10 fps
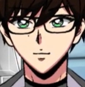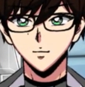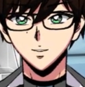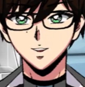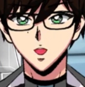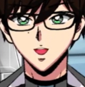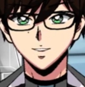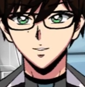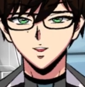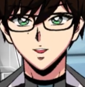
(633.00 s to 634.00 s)
And
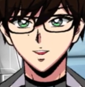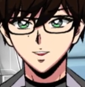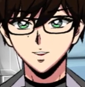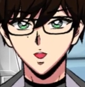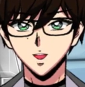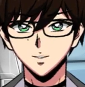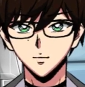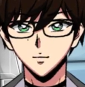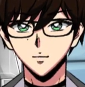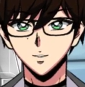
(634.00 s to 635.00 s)
another thing,
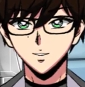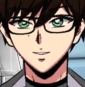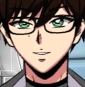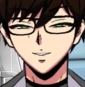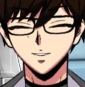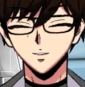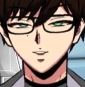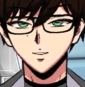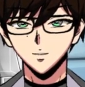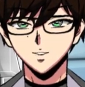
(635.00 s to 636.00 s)

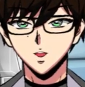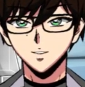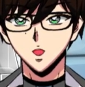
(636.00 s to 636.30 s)
I've also tried